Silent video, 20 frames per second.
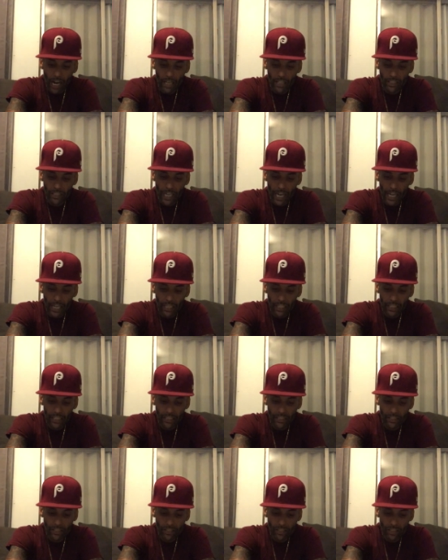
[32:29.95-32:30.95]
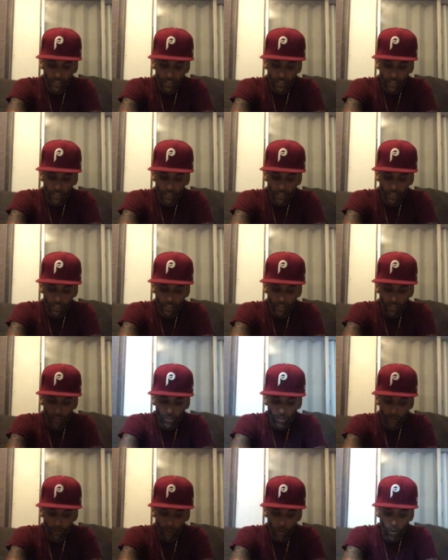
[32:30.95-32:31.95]
on that list.
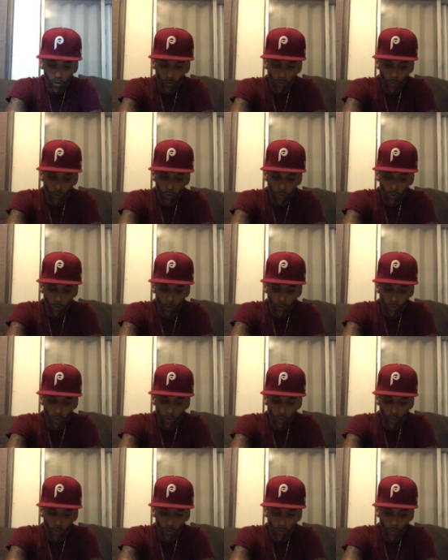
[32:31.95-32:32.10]
So